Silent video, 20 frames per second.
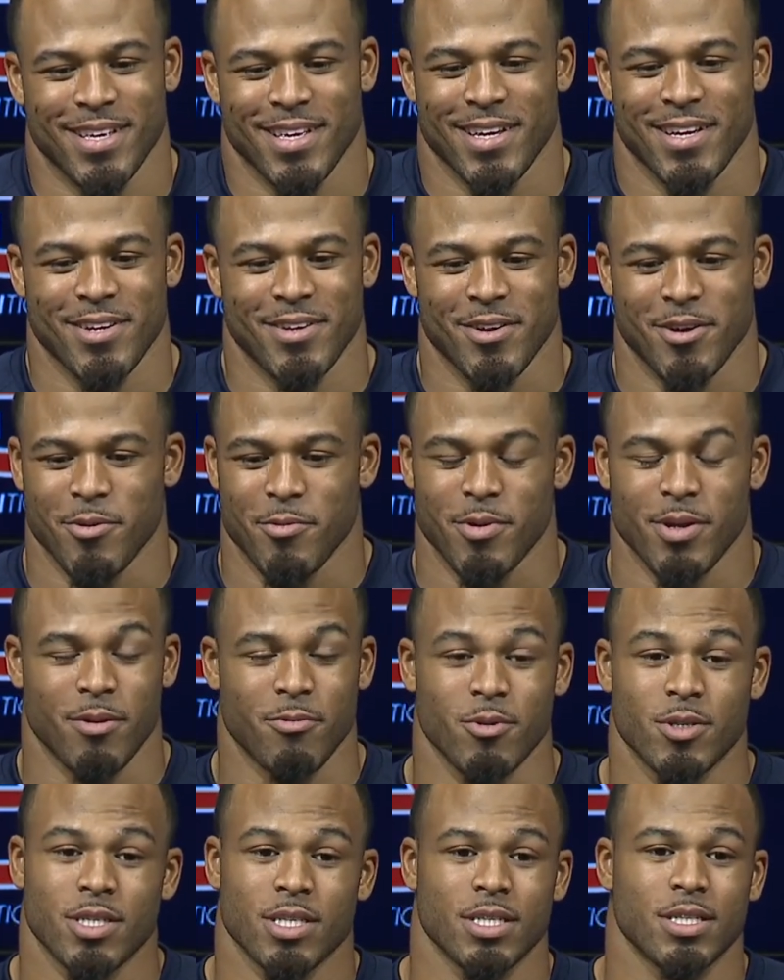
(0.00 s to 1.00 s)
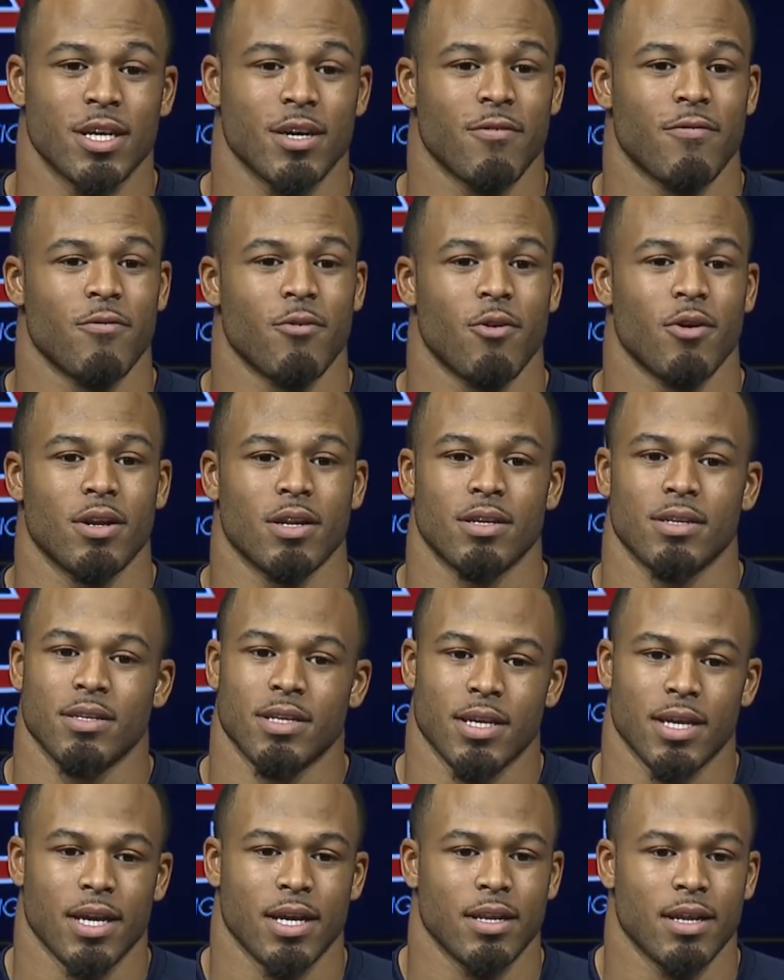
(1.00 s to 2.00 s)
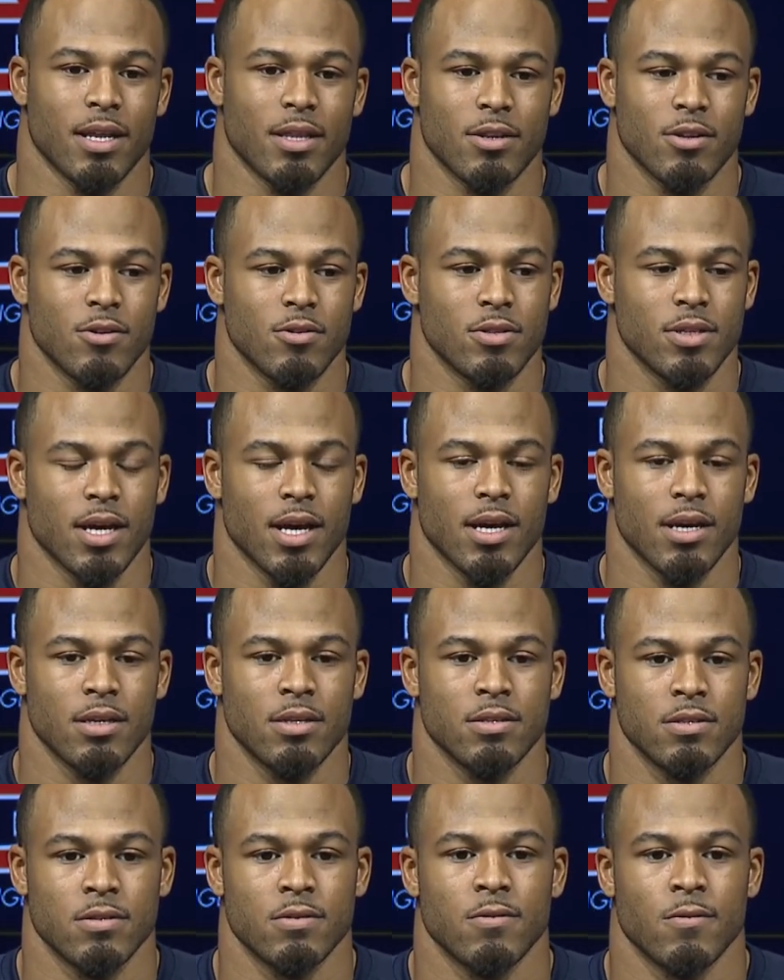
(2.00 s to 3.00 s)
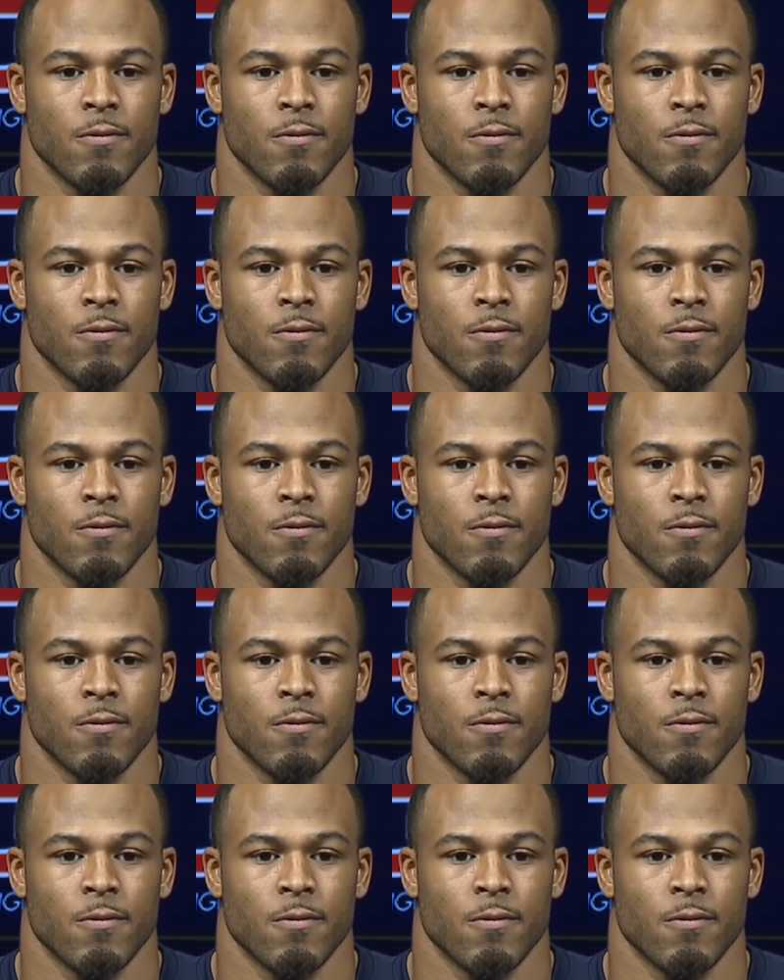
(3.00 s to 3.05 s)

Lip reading: You know, we're just looking forward to getting after those guys.